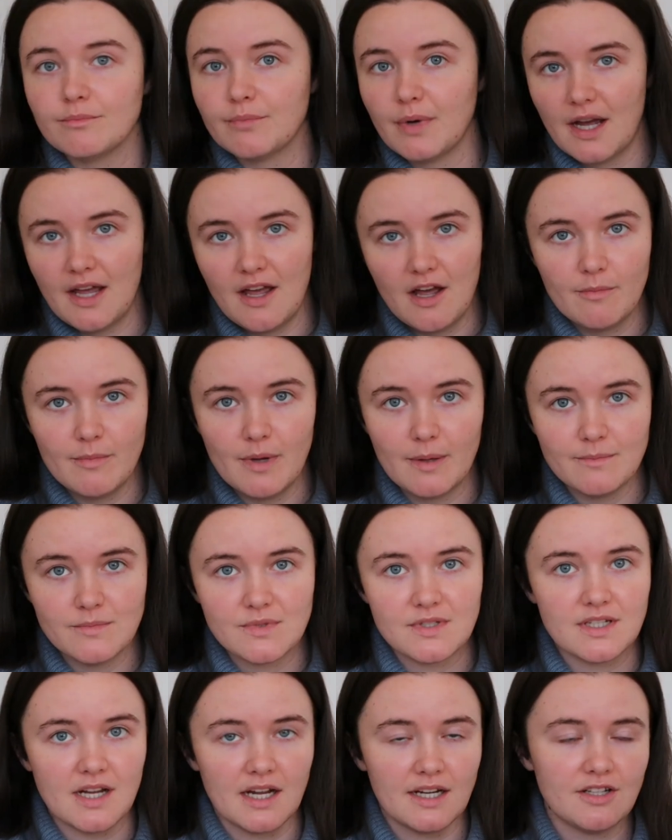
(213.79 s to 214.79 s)
by her
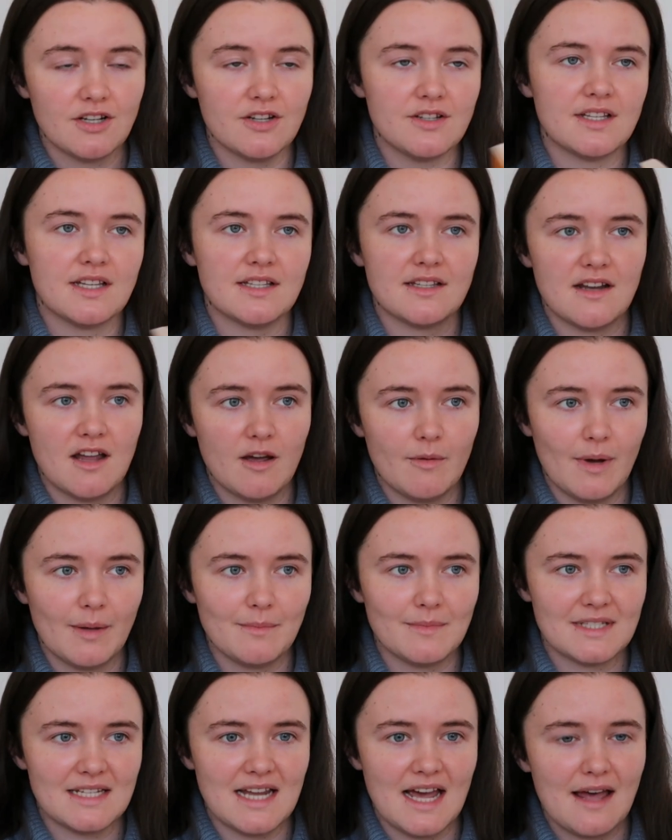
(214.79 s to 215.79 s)
mum's diagnosis and her
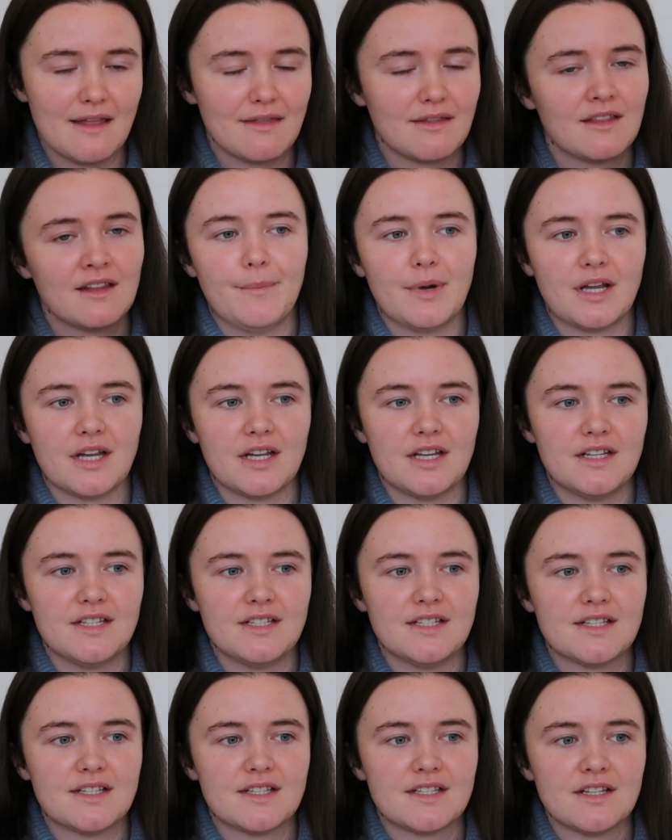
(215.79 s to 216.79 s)
mum's death
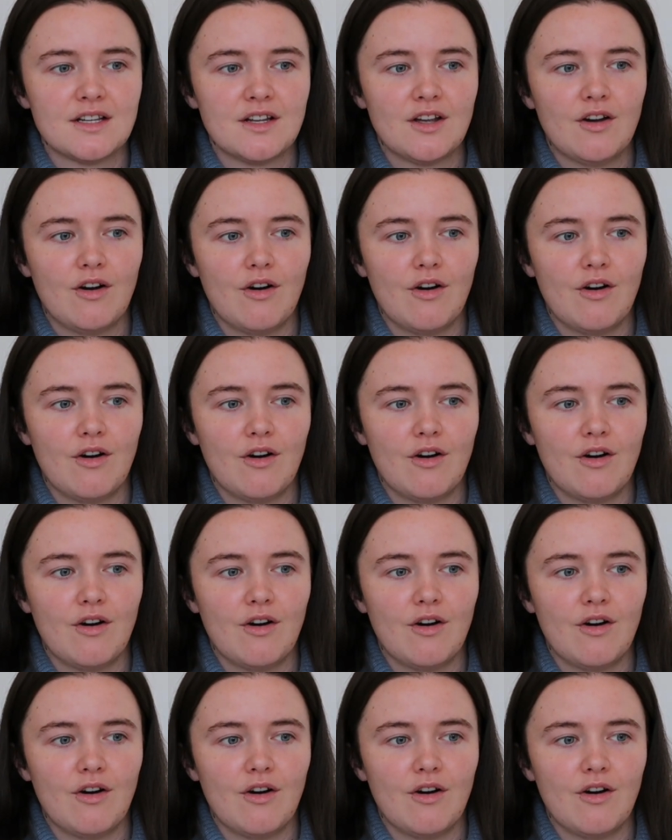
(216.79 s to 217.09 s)
because